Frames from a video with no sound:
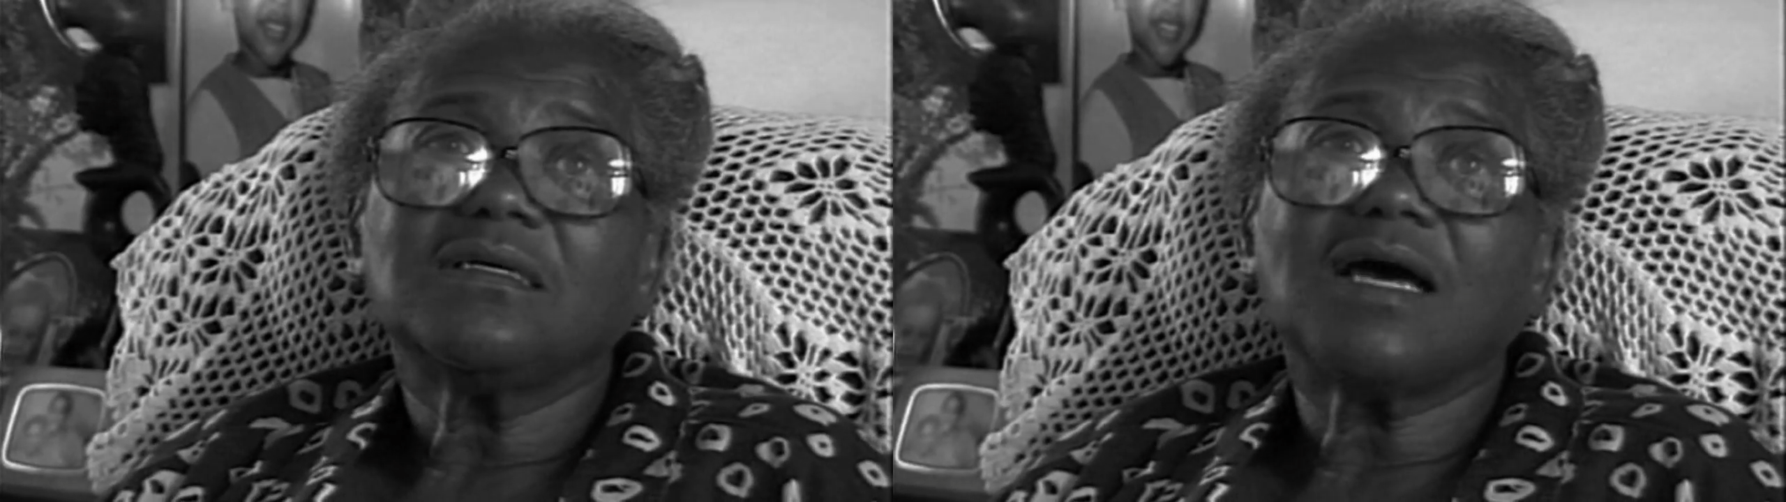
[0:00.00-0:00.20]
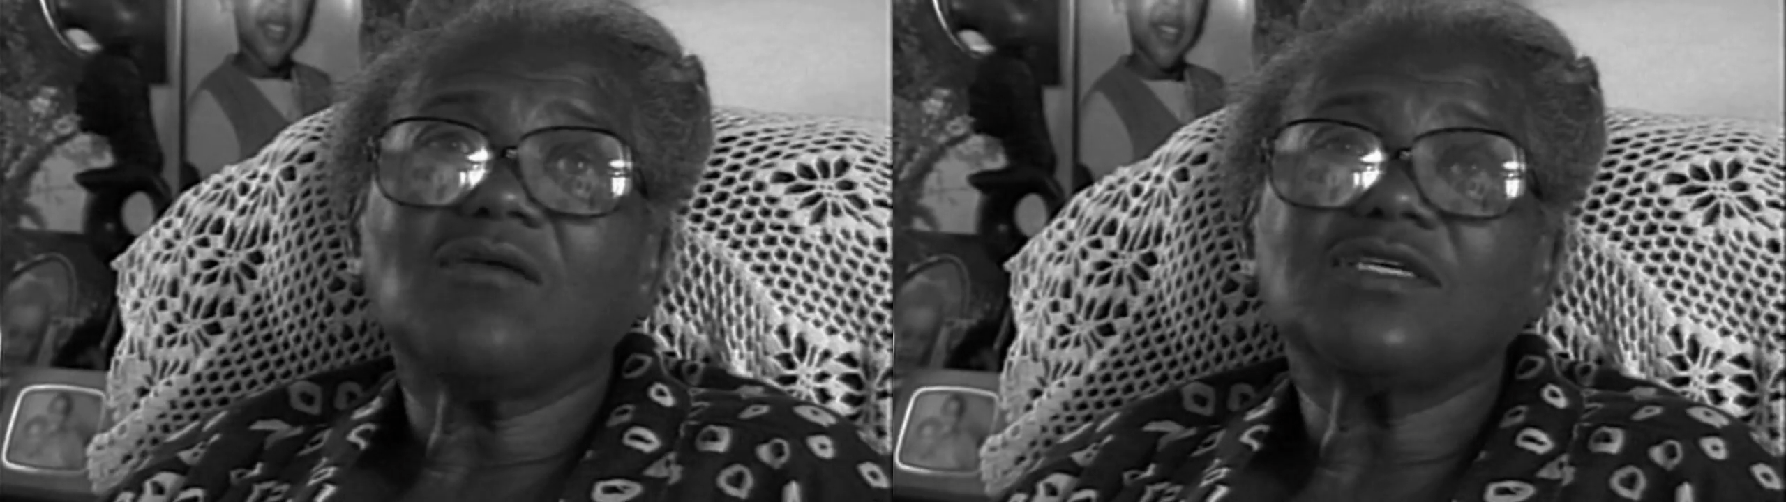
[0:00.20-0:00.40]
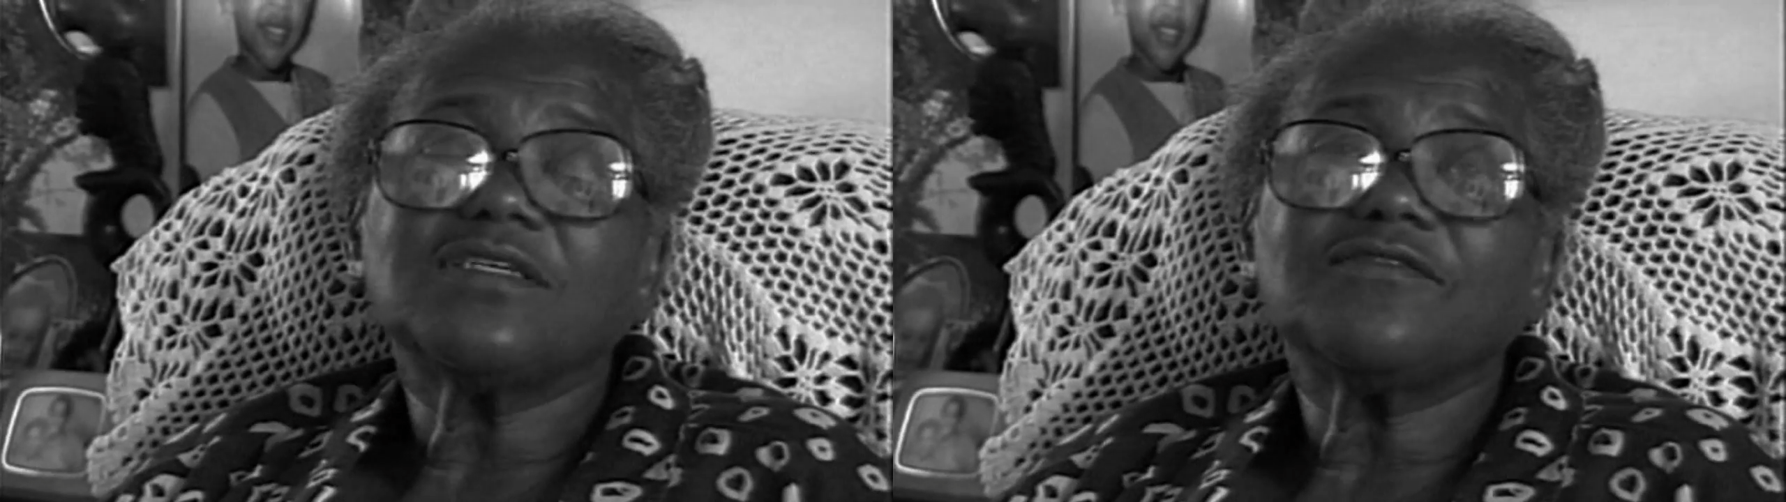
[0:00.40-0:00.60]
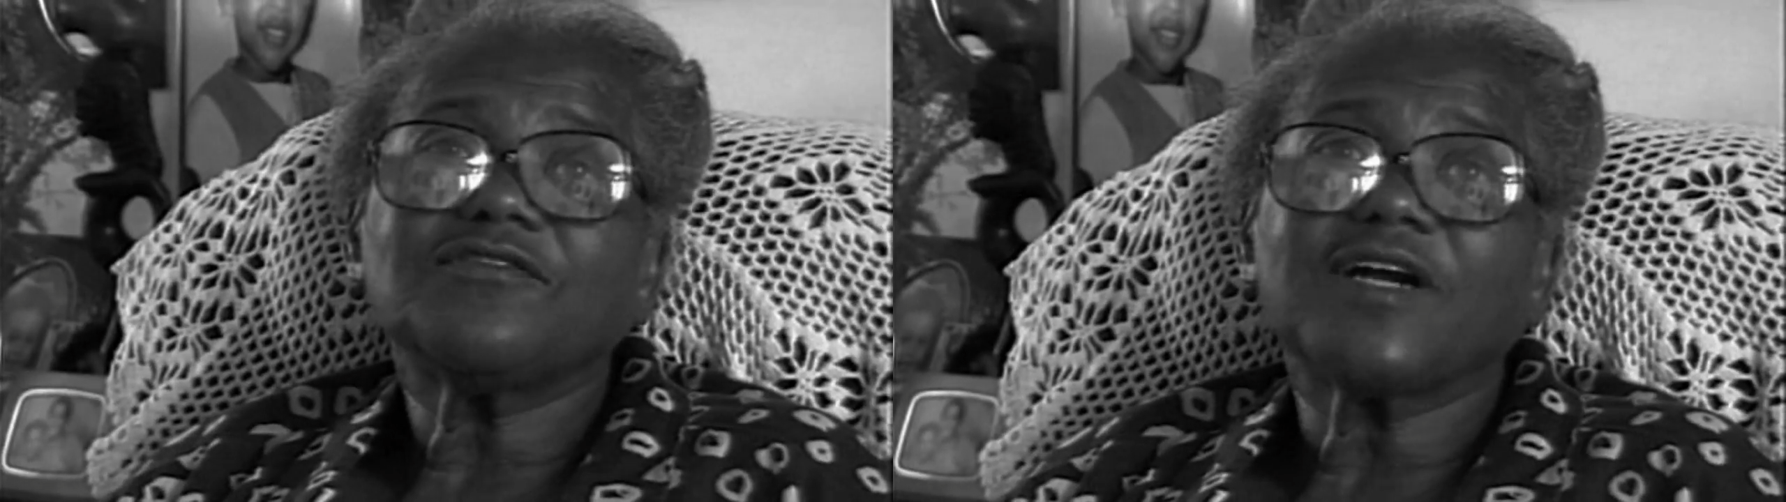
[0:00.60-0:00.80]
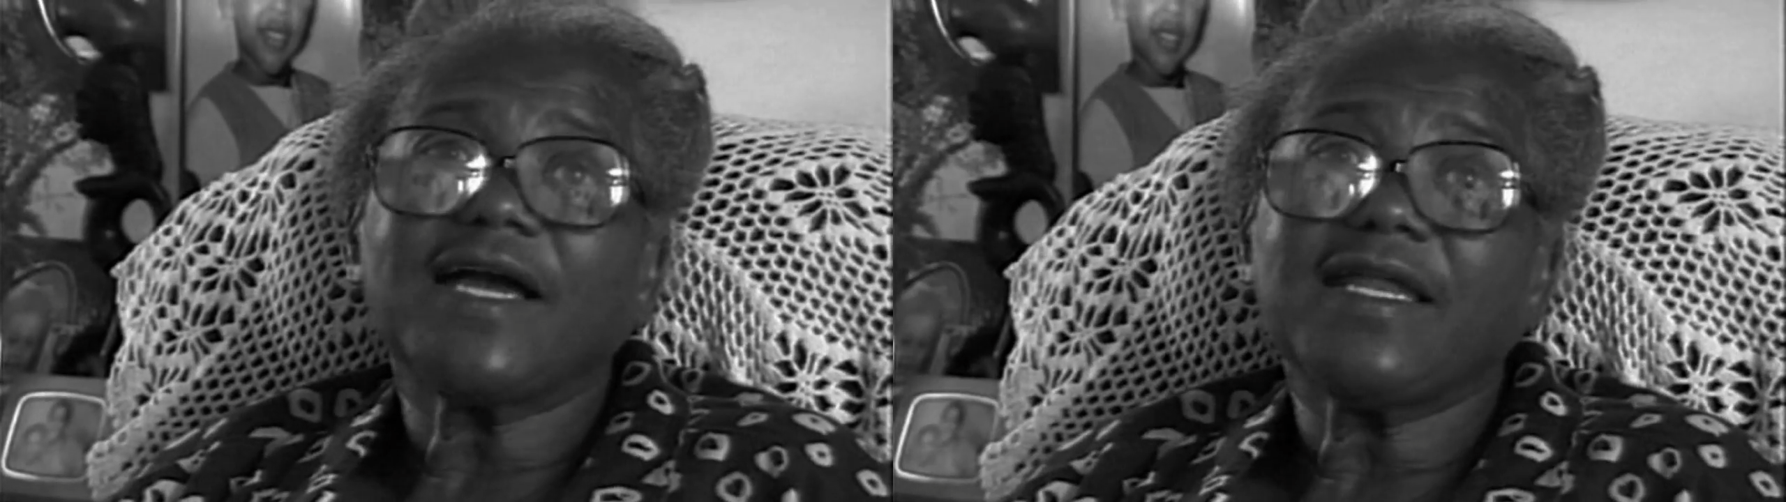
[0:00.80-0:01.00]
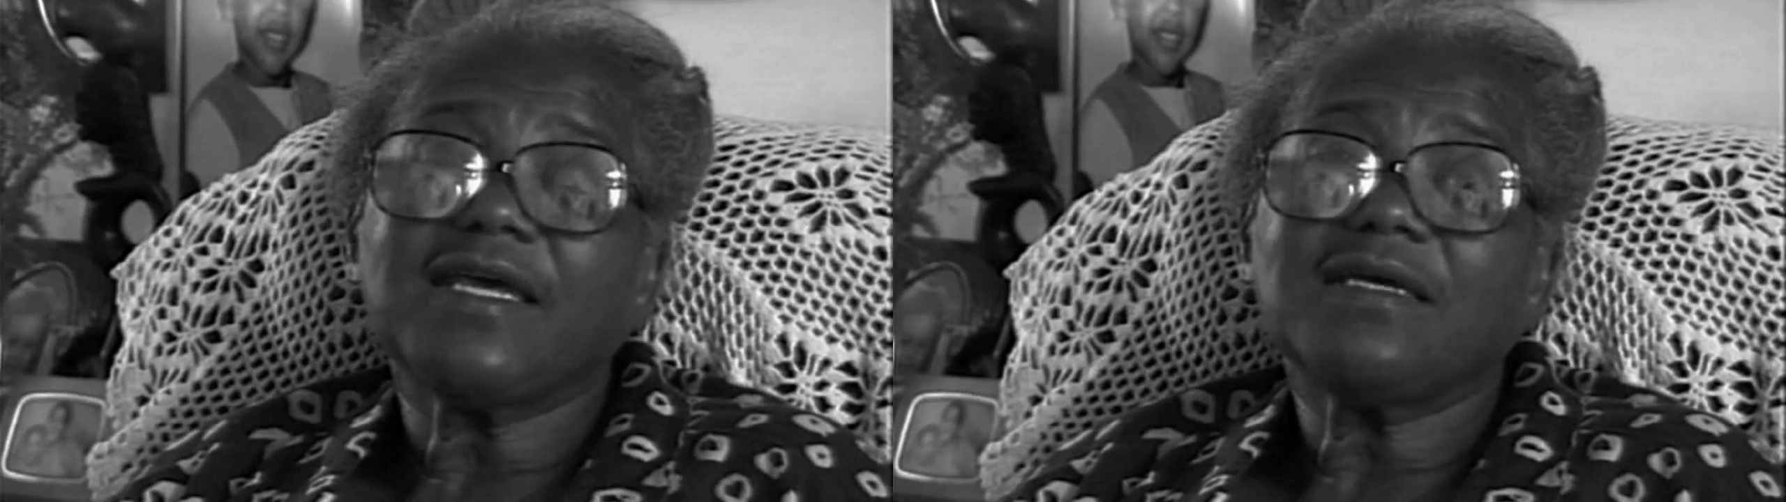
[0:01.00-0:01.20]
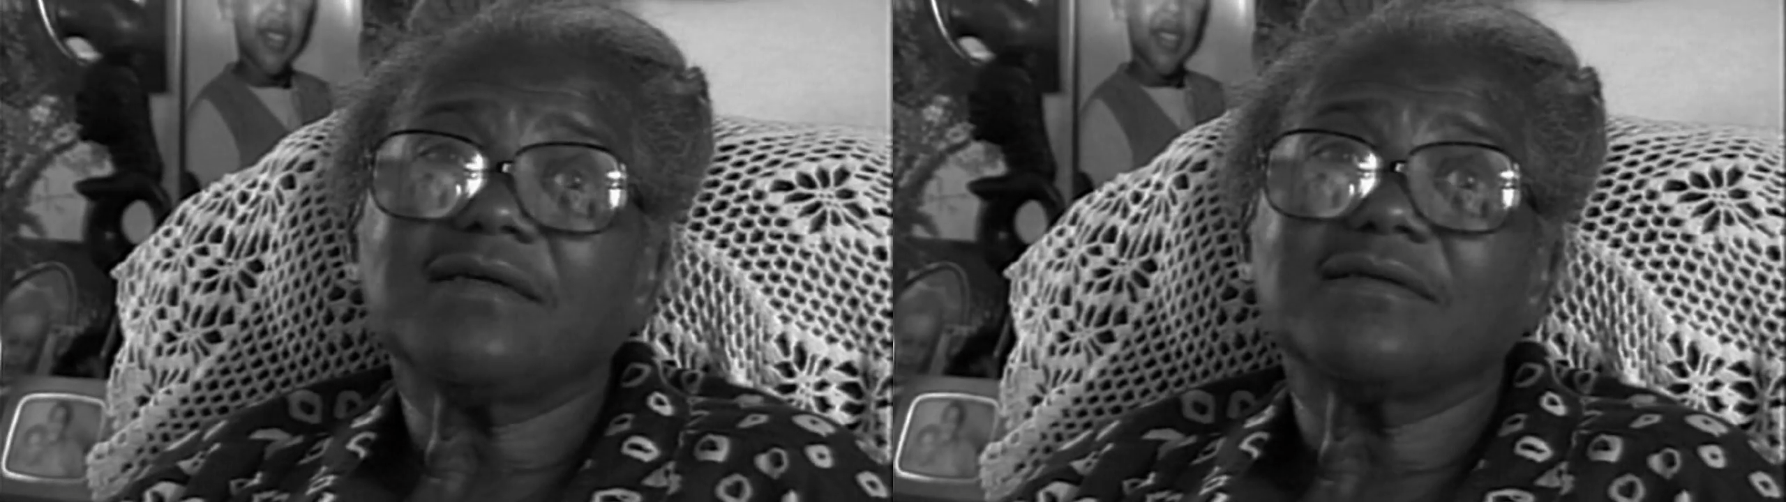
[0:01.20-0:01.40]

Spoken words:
That was a Friday,